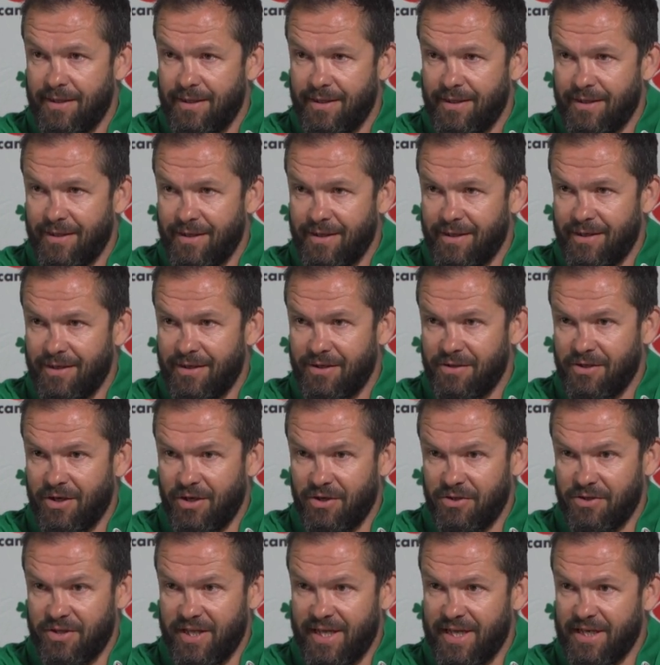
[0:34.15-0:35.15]

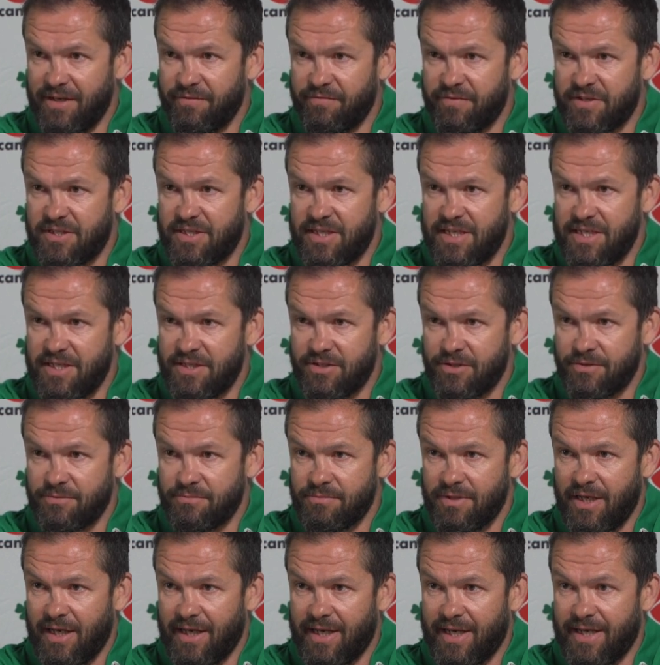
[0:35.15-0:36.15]
at the end of the
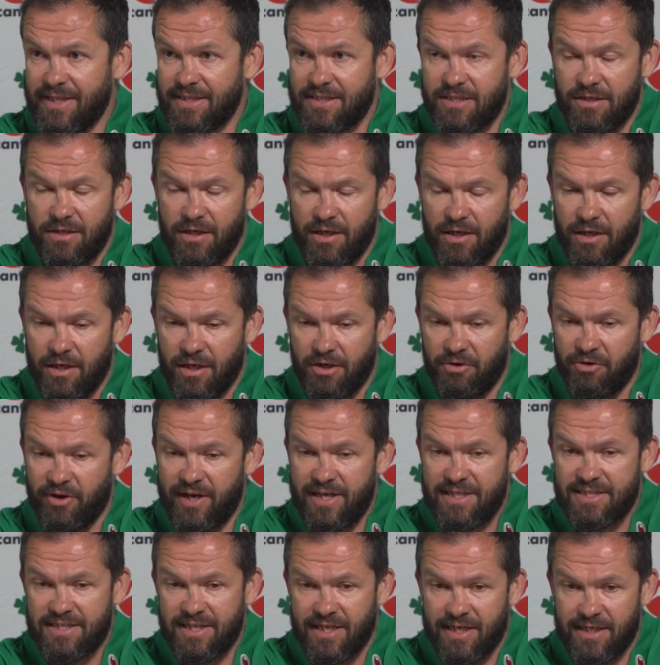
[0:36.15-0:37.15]
season against a
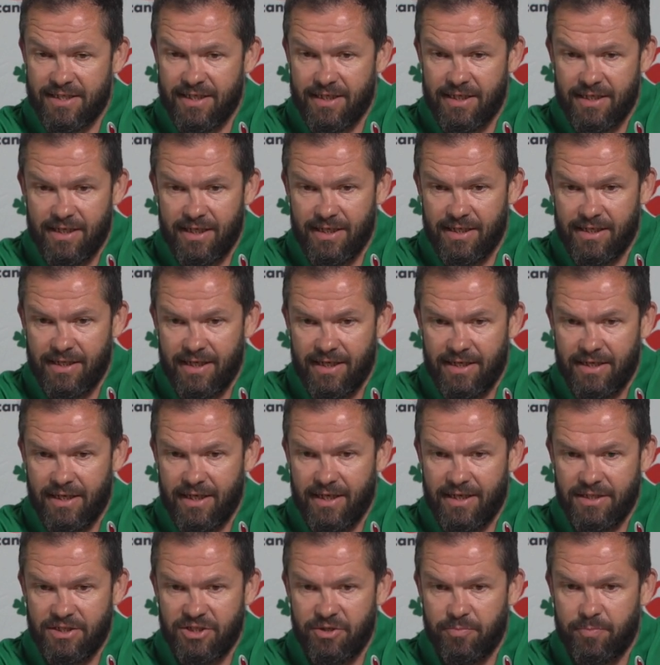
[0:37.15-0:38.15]
great side
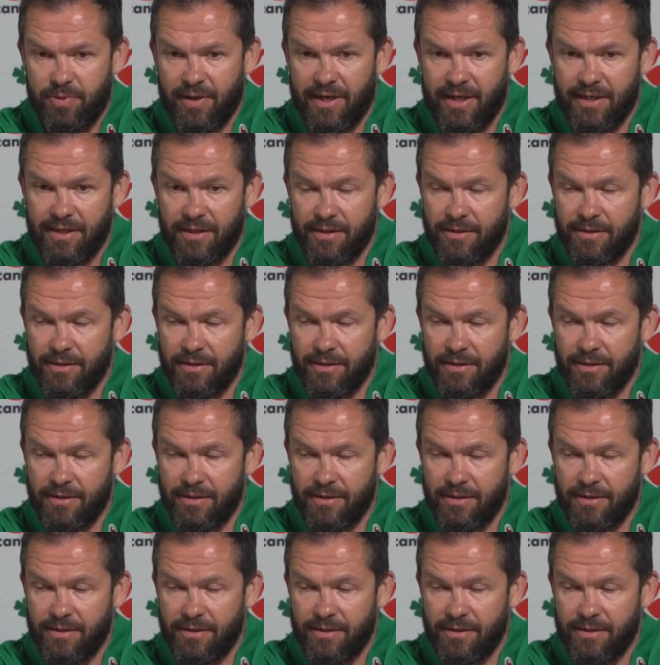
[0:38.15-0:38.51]
in Japan,